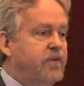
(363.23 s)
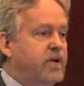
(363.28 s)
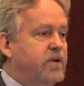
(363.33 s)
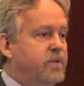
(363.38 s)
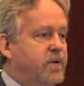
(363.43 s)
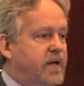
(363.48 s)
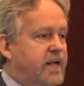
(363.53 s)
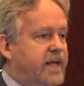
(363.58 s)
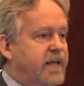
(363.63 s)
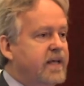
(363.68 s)

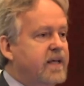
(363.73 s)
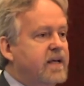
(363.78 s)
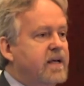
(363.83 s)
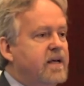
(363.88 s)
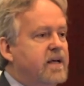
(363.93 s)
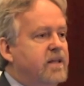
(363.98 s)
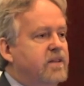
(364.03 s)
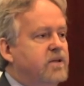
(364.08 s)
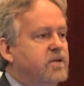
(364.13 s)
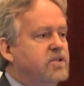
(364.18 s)
frequently.
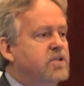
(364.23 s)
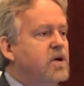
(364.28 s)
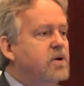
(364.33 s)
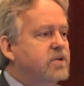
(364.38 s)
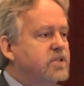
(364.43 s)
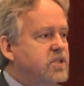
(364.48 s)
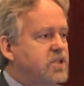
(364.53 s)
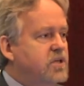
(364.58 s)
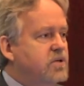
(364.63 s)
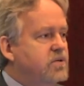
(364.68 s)
There's
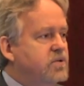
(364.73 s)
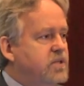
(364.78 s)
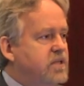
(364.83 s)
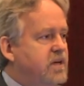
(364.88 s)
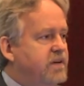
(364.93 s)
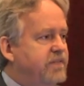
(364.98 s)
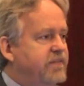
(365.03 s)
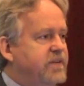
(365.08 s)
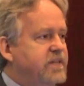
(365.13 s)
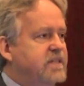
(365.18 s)
no excuse
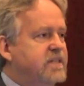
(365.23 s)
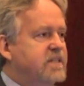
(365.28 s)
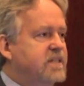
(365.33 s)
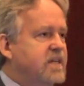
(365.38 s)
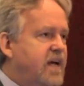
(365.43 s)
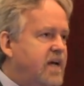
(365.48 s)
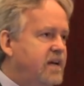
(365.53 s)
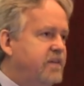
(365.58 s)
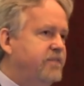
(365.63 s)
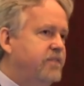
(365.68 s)
in a free
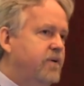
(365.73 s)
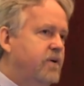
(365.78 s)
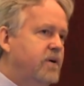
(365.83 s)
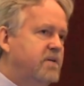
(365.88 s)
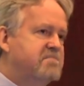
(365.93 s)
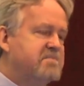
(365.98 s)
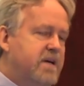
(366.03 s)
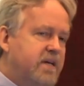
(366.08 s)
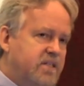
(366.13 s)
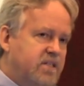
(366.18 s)
society
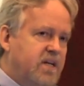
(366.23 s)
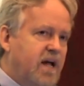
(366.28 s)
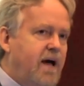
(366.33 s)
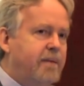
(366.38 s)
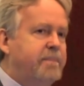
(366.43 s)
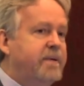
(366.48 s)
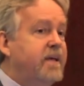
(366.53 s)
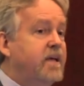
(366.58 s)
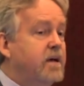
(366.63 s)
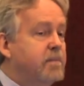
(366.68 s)
for
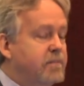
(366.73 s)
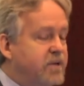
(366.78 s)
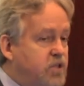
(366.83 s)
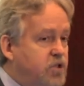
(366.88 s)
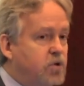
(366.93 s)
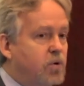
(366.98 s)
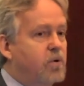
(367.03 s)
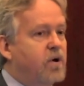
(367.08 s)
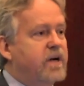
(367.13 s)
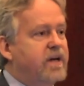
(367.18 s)
stopping a
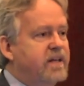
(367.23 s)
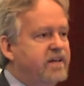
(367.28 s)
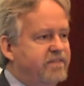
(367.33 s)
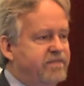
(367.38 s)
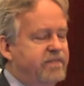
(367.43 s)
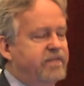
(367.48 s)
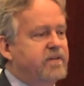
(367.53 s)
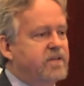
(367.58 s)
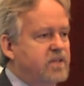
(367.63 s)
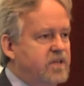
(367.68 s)
majority
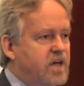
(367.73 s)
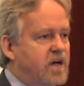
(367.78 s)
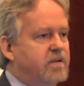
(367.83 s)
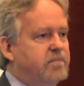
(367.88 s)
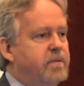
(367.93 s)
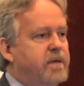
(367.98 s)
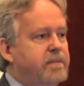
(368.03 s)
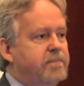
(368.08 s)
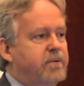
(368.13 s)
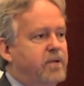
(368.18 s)
of
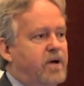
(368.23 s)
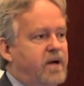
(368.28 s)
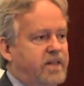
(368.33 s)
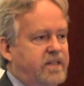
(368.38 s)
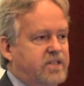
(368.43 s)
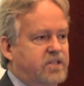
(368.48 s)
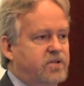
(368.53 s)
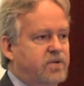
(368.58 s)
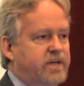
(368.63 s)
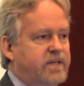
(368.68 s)
young people
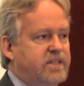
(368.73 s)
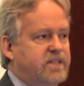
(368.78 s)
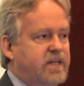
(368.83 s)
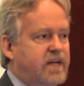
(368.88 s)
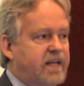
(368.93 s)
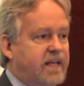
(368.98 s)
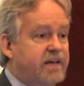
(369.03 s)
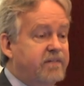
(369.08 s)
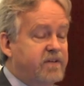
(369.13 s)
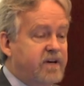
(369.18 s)
on the streets
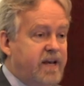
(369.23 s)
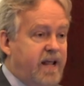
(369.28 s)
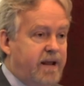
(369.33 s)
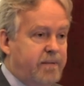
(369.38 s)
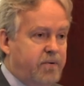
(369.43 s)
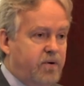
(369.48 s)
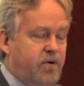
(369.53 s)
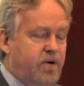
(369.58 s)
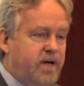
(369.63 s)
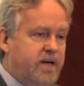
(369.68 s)
in a given
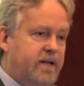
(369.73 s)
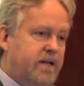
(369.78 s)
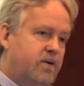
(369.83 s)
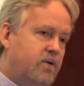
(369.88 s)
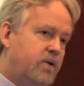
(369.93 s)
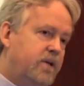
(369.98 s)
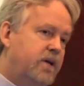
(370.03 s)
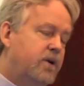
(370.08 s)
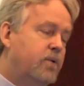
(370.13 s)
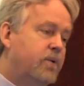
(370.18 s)
neighborhood. It
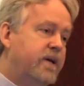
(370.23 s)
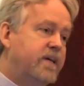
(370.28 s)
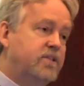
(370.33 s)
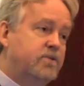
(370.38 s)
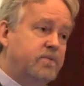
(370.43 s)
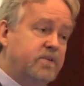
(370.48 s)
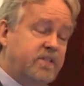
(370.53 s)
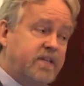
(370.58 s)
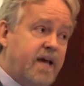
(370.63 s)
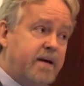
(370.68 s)
only
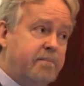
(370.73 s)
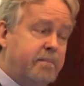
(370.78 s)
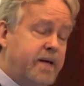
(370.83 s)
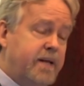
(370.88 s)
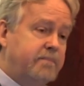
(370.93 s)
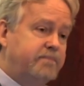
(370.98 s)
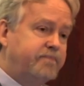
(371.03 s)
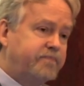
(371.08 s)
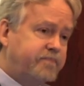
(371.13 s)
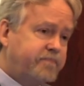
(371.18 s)
creates
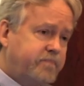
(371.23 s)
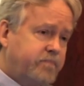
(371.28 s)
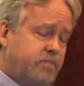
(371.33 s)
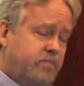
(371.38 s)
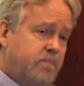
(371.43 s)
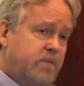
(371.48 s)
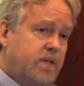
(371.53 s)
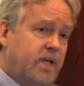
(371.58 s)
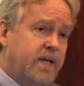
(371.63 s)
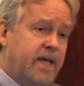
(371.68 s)
resentment
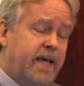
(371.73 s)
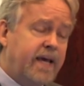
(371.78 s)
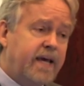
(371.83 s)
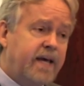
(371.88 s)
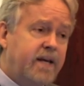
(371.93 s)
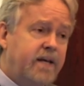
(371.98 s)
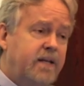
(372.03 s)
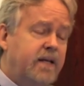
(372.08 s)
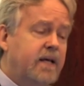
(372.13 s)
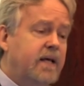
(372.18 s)

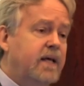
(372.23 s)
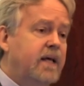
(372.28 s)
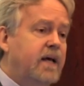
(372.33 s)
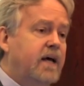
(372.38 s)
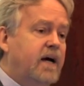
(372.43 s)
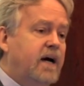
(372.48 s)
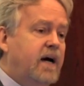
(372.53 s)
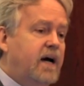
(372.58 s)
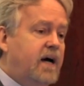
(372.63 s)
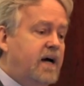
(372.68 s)
and
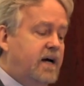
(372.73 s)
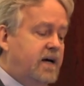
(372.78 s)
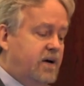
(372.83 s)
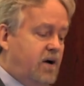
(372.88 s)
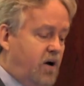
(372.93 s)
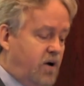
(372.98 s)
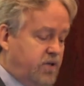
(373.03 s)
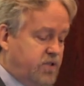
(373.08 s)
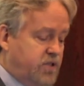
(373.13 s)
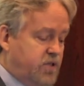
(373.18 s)

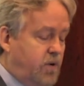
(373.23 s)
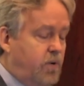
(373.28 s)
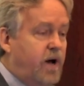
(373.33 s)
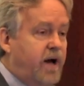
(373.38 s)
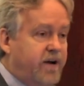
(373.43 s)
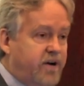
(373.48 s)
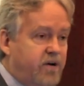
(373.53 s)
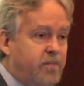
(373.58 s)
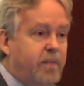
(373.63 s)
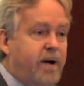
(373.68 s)
uh, also
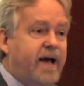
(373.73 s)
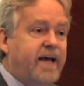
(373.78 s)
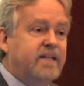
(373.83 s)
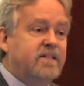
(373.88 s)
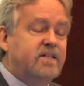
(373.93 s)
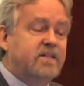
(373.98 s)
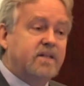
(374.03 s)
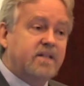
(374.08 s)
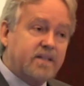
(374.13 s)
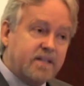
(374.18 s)

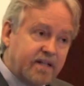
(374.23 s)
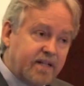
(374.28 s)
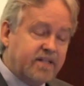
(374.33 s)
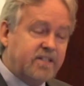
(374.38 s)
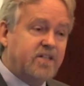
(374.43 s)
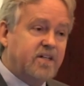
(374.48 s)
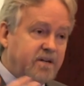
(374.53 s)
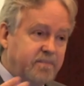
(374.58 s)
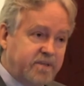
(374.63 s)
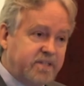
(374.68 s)
undermines the
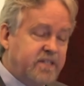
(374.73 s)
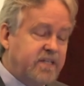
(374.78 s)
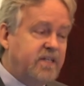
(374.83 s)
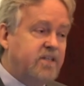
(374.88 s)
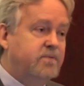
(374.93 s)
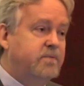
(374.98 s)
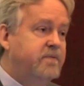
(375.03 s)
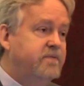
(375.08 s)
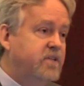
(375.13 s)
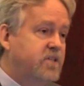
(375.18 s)
legitimacy,
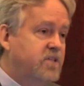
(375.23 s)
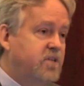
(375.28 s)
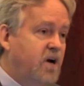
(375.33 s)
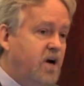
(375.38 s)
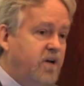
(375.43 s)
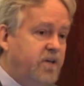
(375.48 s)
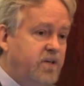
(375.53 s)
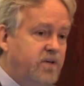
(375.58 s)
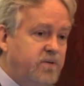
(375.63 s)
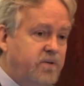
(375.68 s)
as we've just
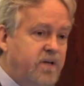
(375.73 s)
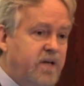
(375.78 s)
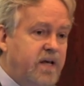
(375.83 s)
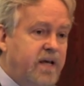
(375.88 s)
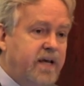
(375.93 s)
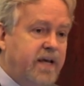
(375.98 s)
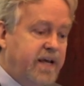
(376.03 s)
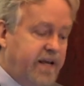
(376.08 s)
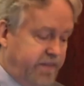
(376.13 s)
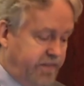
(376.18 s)
argued,
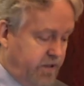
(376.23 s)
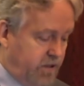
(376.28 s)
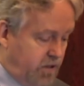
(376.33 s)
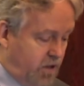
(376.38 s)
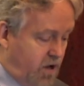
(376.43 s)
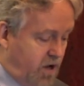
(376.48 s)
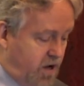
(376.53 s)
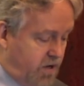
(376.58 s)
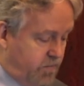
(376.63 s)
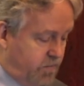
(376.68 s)
in the
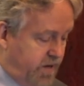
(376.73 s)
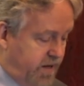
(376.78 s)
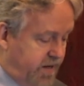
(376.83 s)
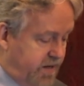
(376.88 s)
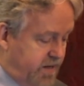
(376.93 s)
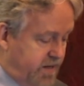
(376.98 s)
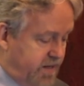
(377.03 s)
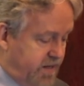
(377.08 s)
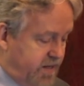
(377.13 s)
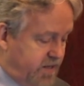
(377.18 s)
long
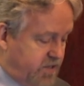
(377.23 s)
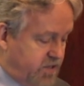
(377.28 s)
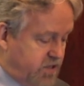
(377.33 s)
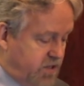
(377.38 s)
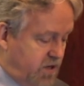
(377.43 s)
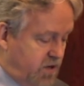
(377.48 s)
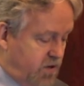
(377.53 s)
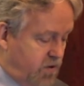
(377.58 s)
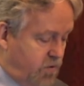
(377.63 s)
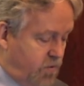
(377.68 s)
run.
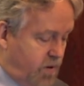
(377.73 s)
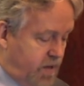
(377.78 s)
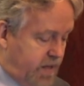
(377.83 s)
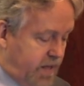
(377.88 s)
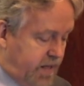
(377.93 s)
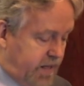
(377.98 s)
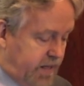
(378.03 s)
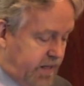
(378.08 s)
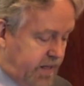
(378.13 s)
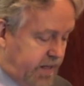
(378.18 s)
So
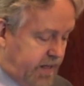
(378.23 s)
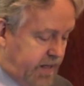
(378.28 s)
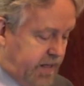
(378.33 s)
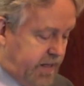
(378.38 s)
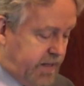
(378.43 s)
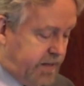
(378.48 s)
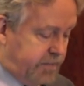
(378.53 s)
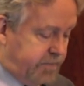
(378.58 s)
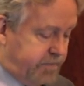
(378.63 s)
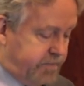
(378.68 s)

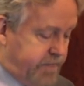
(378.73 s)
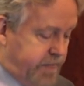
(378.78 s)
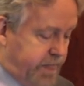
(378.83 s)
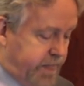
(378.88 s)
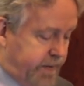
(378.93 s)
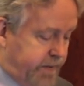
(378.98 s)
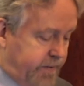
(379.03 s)
um,